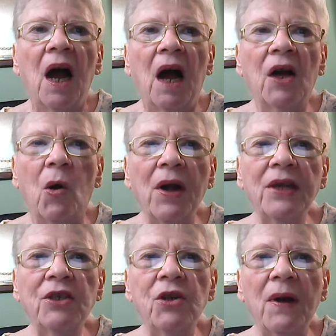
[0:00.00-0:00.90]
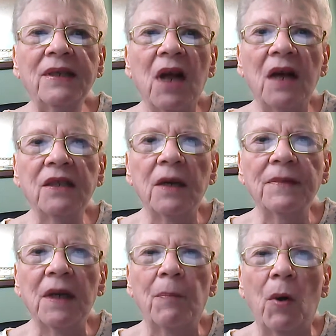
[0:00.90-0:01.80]
according to U.S.
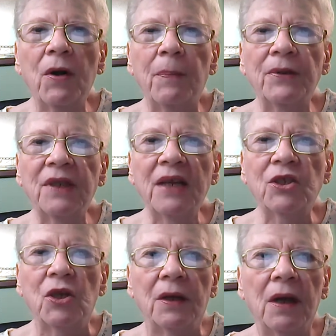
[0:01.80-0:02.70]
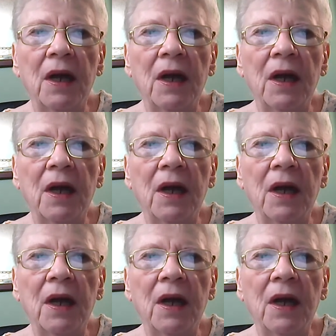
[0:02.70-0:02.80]
Customs and Border Protection.